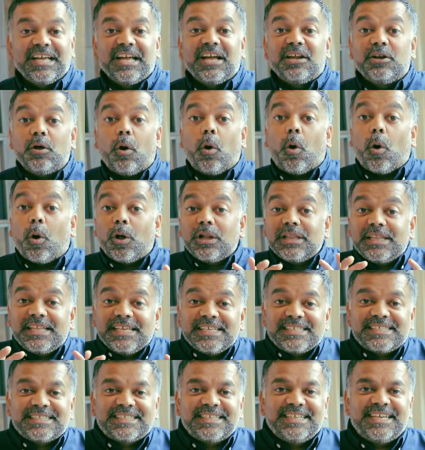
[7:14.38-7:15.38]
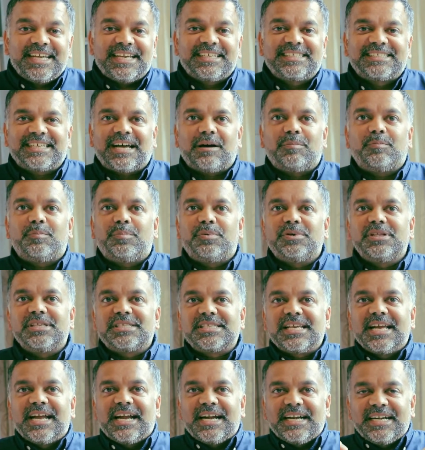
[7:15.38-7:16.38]
Now all these three examples
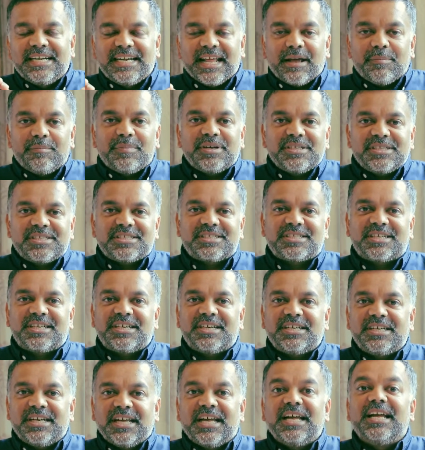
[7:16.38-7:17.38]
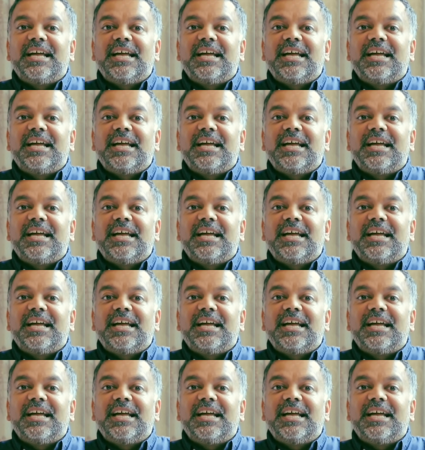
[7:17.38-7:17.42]
demonstrate